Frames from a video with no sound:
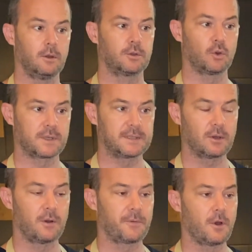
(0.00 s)
took it
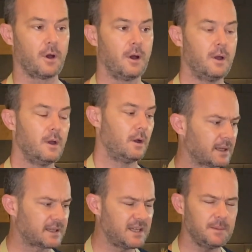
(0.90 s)
over.
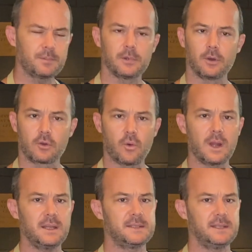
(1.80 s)
They keep the
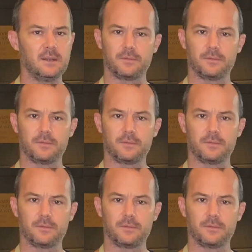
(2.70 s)
quality